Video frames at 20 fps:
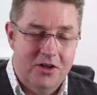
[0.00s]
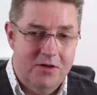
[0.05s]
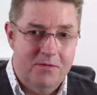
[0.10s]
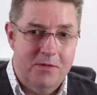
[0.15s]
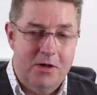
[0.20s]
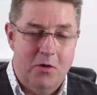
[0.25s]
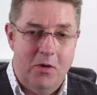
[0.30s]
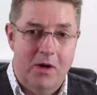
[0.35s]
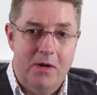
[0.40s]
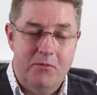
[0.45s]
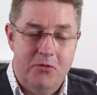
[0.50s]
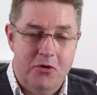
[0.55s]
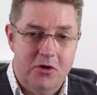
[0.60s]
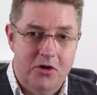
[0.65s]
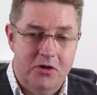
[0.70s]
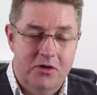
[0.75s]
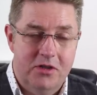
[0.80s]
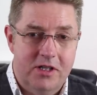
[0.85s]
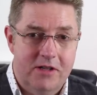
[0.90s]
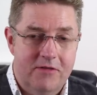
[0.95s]
you can be quite
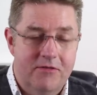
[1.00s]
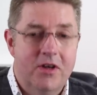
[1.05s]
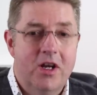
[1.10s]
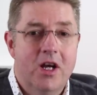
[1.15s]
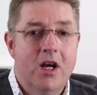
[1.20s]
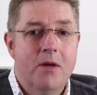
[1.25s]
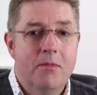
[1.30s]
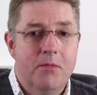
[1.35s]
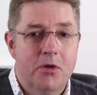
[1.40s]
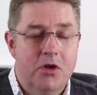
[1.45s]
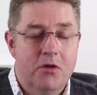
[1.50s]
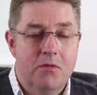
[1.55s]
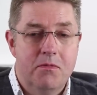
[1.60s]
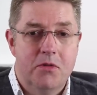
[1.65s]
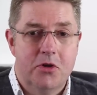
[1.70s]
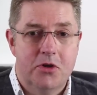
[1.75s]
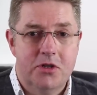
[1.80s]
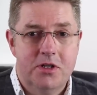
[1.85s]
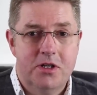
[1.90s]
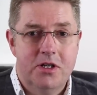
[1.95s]
productive, but you
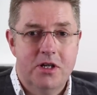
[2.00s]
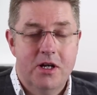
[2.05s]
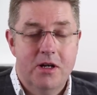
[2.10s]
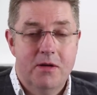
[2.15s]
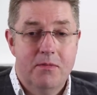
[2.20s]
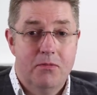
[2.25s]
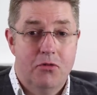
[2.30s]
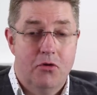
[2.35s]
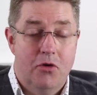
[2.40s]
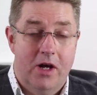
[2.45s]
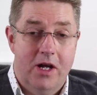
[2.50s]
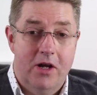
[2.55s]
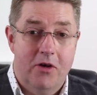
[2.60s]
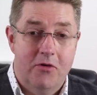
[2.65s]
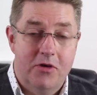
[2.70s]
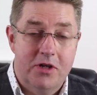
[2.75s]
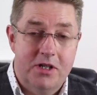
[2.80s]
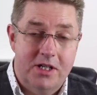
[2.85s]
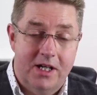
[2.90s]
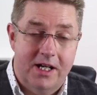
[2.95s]
must
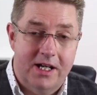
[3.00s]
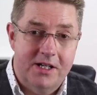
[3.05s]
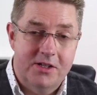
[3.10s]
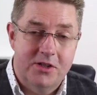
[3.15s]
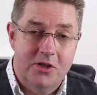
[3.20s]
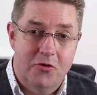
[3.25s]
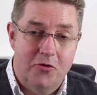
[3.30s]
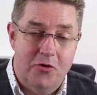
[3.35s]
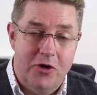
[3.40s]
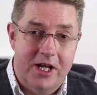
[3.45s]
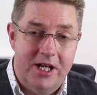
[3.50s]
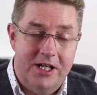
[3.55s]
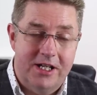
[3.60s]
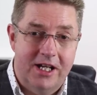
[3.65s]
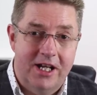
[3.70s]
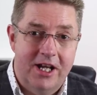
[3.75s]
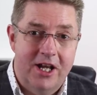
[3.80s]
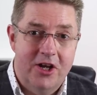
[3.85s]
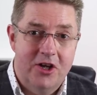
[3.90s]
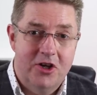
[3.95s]
prioritize
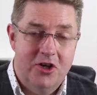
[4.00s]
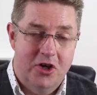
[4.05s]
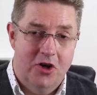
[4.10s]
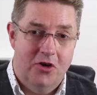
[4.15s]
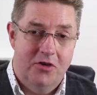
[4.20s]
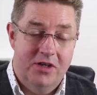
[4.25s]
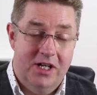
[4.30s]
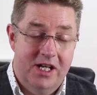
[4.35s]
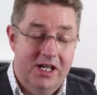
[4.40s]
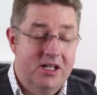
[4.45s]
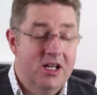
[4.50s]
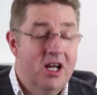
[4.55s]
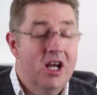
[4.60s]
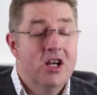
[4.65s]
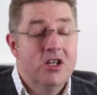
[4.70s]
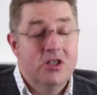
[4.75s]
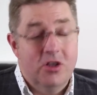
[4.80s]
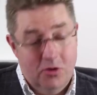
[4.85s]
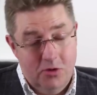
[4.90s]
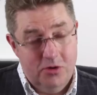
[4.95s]
creating content.
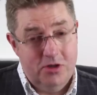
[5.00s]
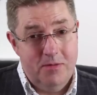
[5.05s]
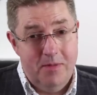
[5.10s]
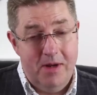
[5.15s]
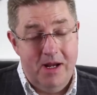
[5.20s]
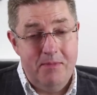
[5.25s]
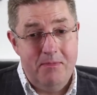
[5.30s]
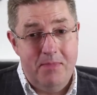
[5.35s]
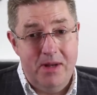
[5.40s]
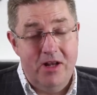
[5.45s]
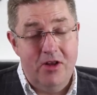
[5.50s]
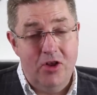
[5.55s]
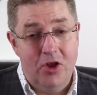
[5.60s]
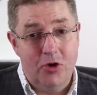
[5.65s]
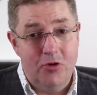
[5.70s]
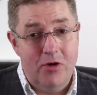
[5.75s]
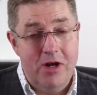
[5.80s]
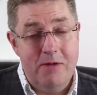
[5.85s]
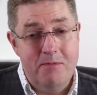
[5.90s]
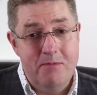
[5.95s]
So those are my big
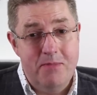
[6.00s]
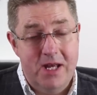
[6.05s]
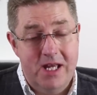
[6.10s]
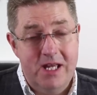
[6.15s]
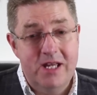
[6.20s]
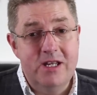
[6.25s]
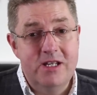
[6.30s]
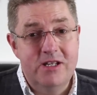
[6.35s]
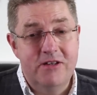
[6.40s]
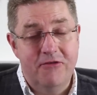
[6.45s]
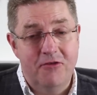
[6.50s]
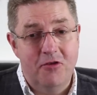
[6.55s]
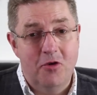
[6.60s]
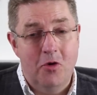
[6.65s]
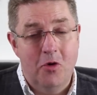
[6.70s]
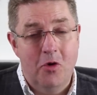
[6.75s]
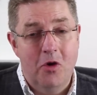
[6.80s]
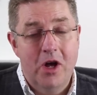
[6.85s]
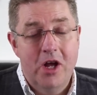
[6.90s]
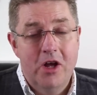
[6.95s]
3 P's
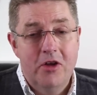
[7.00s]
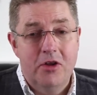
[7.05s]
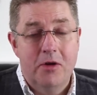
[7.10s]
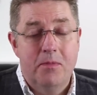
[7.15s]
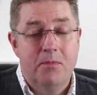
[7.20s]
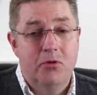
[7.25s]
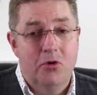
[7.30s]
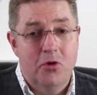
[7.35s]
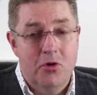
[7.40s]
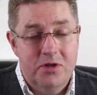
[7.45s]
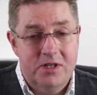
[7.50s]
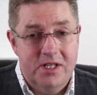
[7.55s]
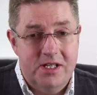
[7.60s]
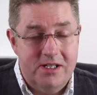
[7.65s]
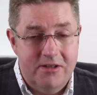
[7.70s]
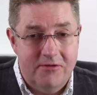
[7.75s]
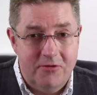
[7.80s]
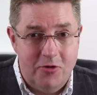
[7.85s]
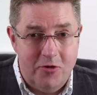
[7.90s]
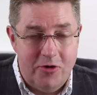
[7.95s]
for the
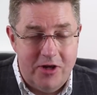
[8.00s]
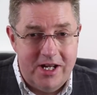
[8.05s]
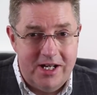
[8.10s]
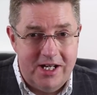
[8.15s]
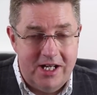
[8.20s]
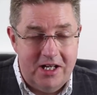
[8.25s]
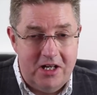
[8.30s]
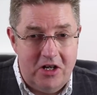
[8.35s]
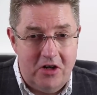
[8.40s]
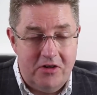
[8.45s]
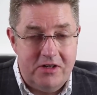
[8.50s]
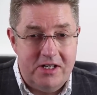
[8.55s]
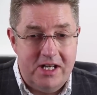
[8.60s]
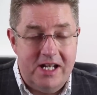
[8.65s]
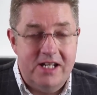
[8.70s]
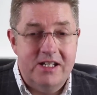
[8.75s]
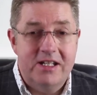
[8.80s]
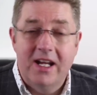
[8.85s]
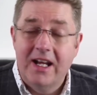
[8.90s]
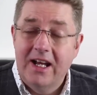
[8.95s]
process of creating
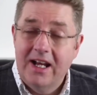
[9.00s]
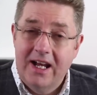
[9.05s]
content.